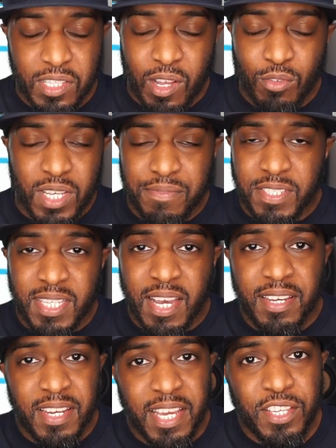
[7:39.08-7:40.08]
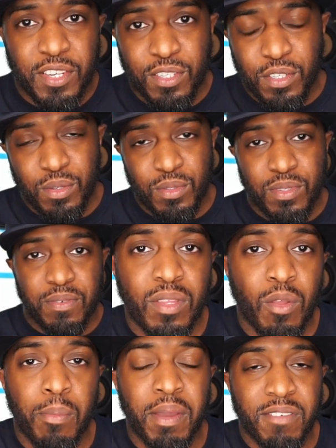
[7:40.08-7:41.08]
loads of others out there that you could use.
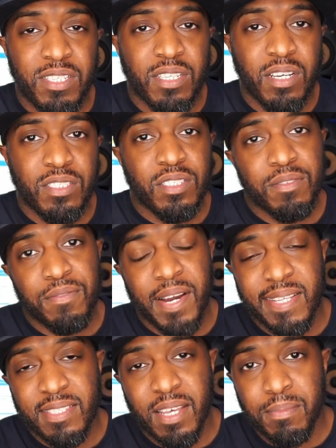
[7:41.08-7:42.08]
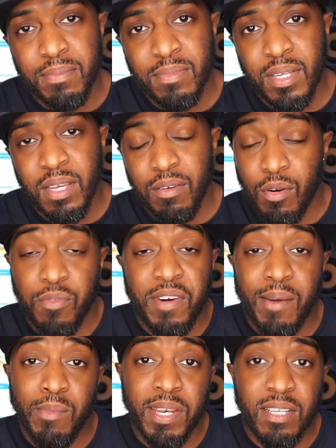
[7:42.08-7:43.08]
Do a bit of research, find some or
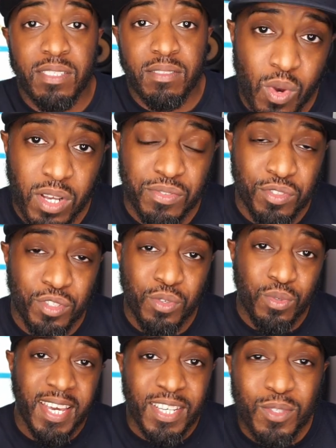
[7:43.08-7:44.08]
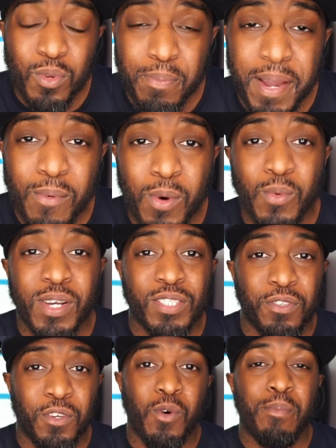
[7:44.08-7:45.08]
find one that works for you. It's all about what works
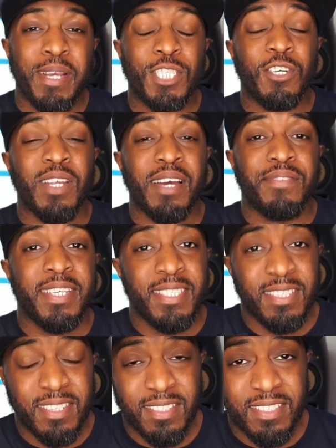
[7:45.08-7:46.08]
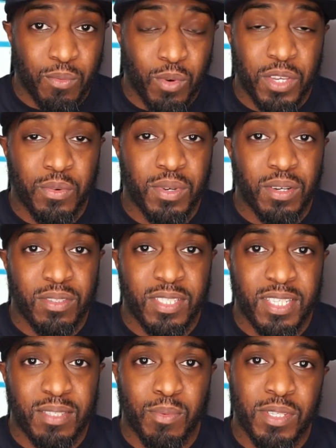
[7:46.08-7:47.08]
for you, what makes your life easier. What you will notice
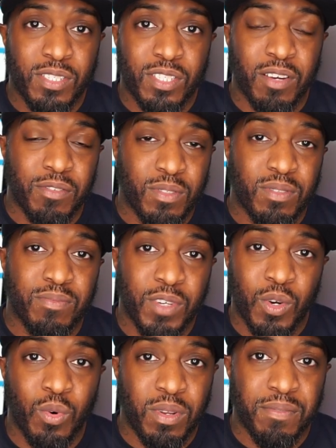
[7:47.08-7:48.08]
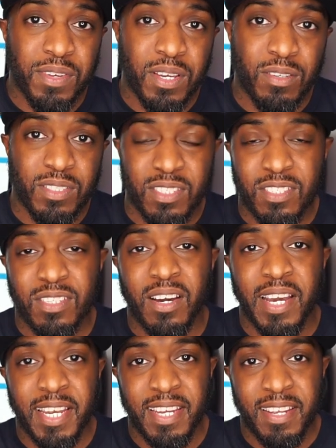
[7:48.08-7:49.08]
is when you start re recording videos and you
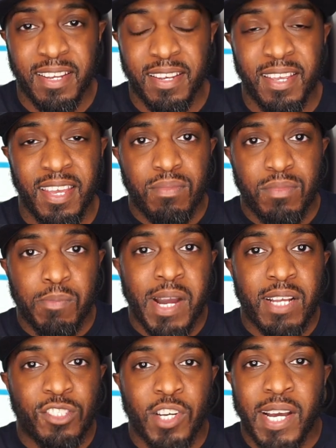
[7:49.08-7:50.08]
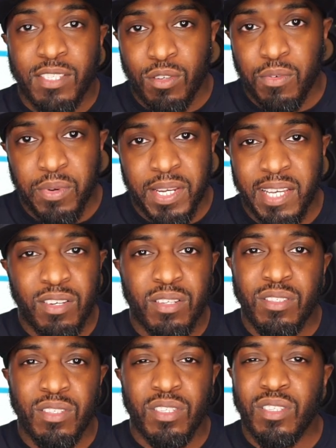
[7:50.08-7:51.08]
start editing, you might try a software that you,
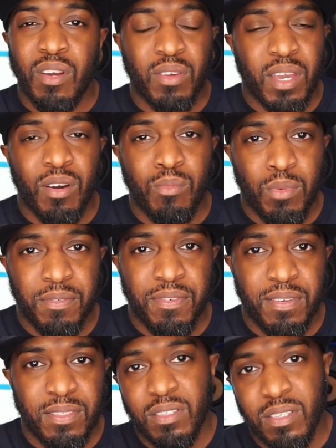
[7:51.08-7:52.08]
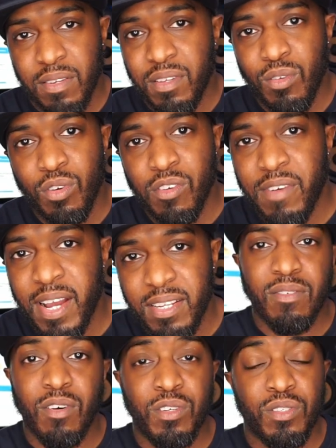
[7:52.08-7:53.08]
you just don't get on with. You have to look
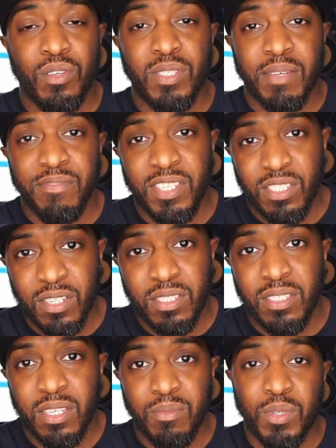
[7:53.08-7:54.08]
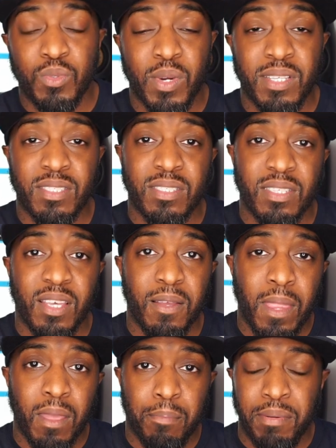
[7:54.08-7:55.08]
around or you do some research to see which ones
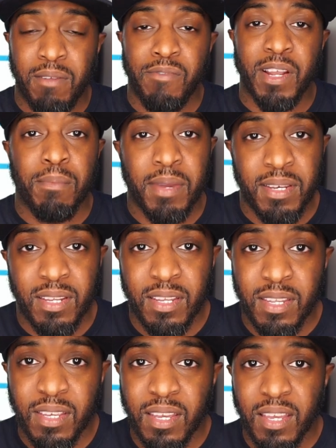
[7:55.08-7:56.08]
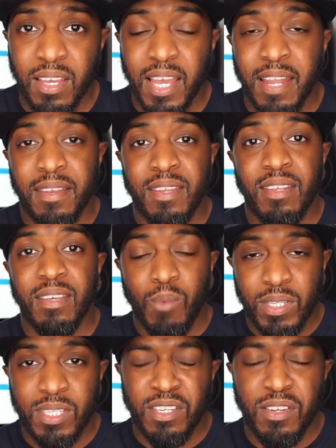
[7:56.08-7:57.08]
are being recommended and
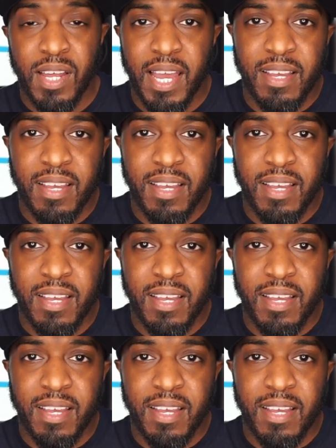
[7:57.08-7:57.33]
ones that you like.